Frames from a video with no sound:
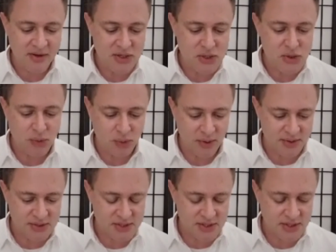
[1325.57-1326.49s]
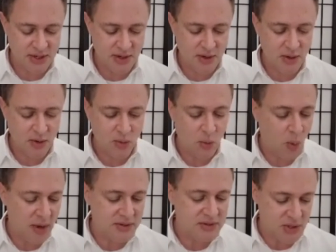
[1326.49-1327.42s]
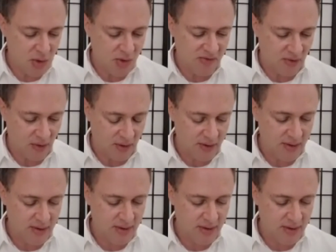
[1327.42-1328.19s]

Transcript: endurance runs over,